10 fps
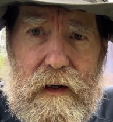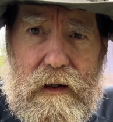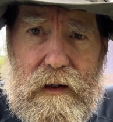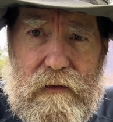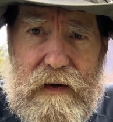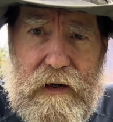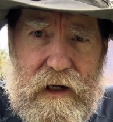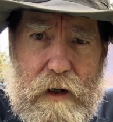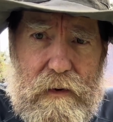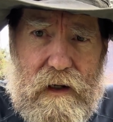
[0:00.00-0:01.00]
Uh, I've got a
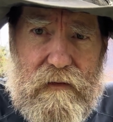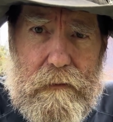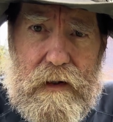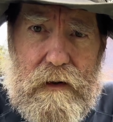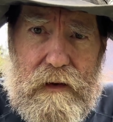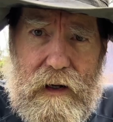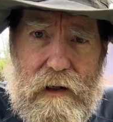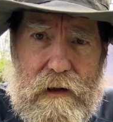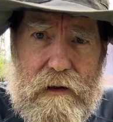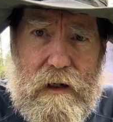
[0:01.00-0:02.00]
couple of them here that I
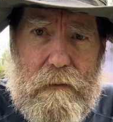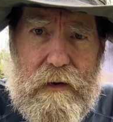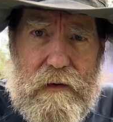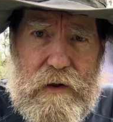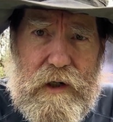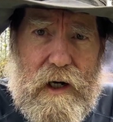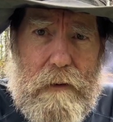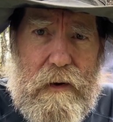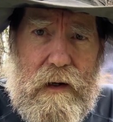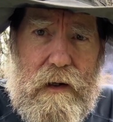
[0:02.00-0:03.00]
lugged up to the
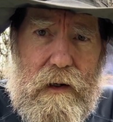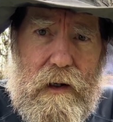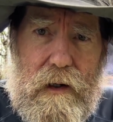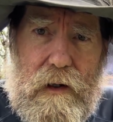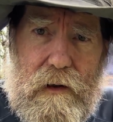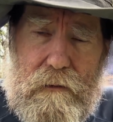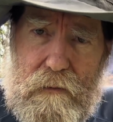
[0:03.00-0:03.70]
shop. Uh,